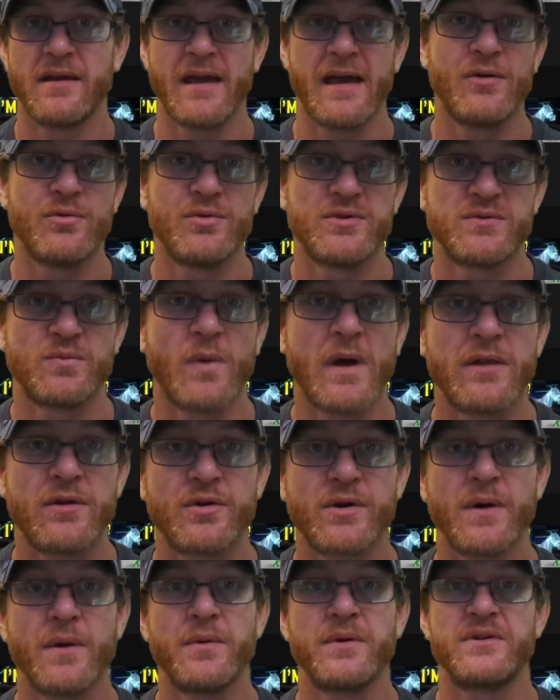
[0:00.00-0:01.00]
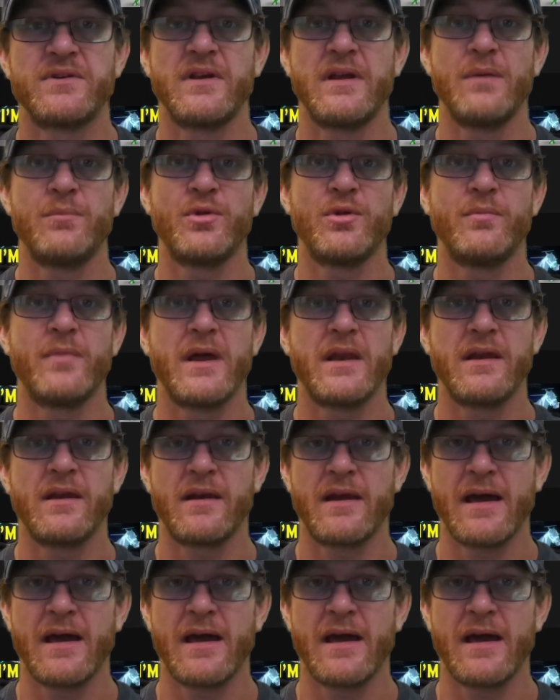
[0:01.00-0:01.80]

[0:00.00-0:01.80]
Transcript: How is weather going to implement it?